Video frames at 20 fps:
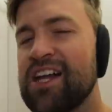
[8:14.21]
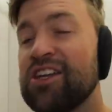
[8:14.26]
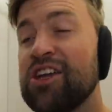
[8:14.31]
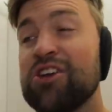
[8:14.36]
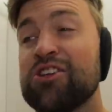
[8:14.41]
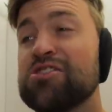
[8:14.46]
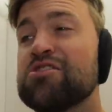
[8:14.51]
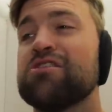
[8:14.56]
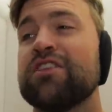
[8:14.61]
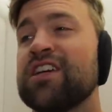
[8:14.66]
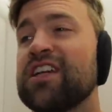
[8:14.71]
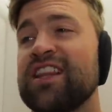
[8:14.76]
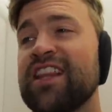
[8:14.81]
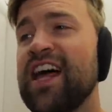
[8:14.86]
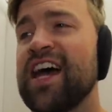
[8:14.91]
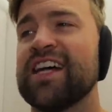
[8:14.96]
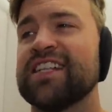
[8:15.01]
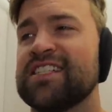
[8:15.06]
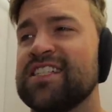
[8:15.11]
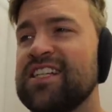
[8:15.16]
know you couldn't
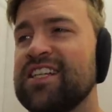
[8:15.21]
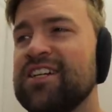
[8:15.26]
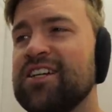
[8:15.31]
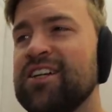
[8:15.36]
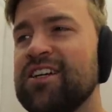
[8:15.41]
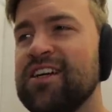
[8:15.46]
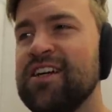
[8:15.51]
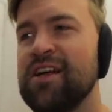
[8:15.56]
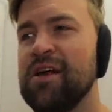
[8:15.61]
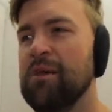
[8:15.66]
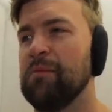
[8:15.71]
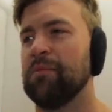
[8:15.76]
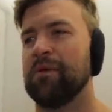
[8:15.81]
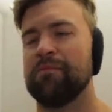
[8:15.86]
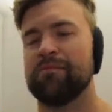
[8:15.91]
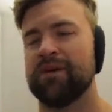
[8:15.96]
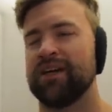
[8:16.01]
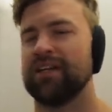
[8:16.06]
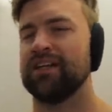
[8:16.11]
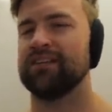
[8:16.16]
last in here,
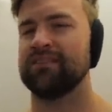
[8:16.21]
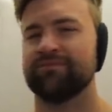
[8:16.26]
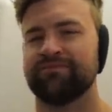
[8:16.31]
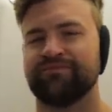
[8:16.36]
but me.